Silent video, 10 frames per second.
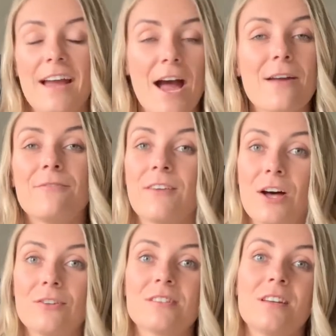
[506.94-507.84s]
I
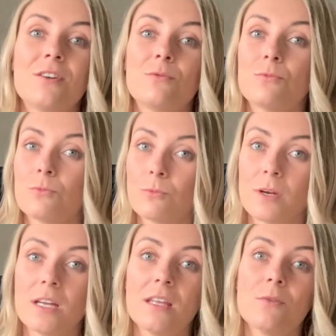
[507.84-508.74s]
felt
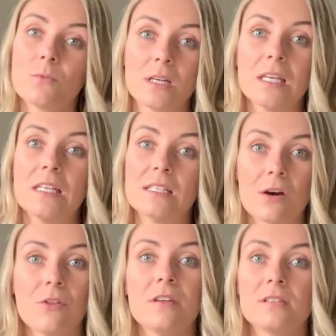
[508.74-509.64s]
really, really
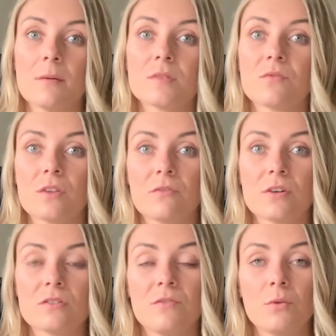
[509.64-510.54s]
down in the dumps for the
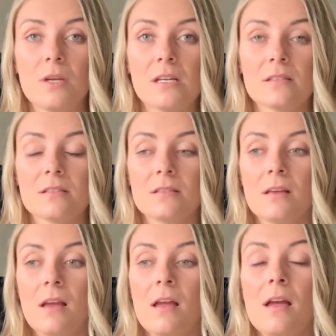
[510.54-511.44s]
first few weeks.
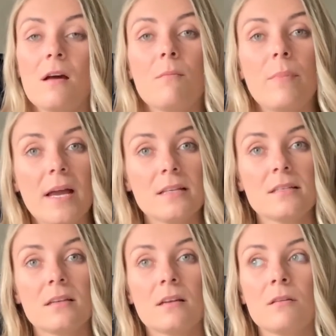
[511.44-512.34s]

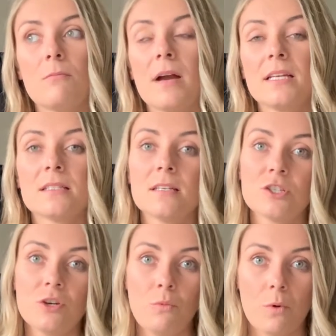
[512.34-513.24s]
But my
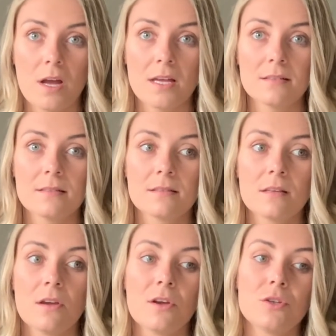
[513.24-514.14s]
decision was
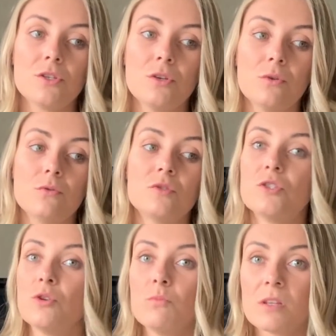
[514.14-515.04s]
to
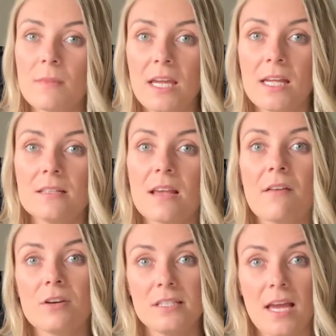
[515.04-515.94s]
Zoom with my kids
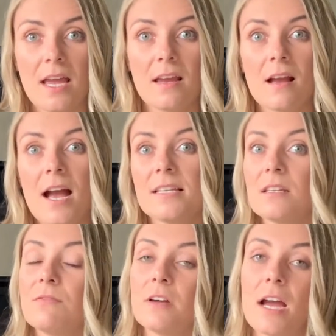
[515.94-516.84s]
every day. I
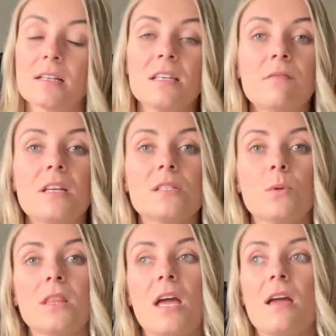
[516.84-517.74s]
did fun activities
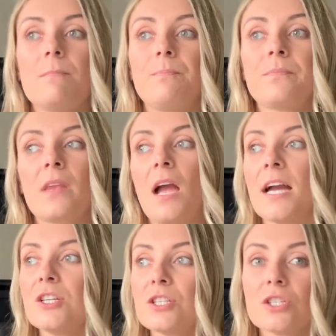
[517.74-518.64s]
with them.
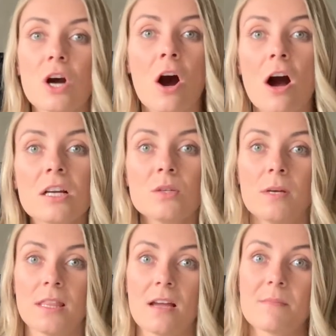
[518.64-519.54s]
I just talked
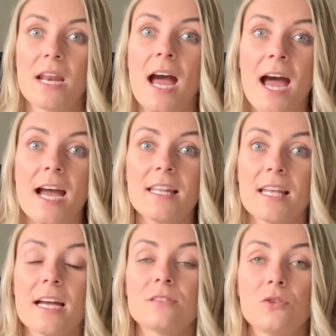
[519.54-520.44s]
with them and had
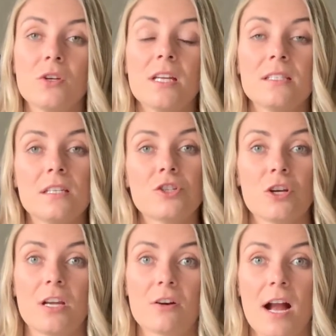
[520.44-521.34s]
that student and teacher
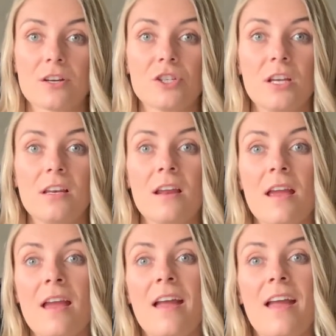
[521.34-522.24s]
interaction,